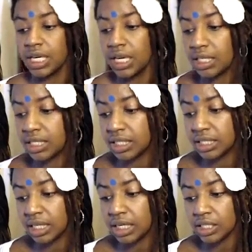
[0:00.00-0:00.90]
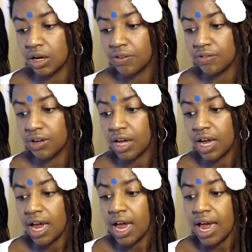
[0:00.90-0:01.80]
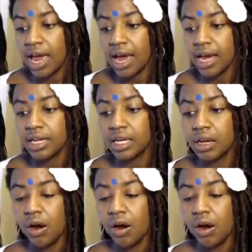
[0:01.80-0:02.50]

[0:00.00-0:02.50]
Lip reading: I take Sundays off, and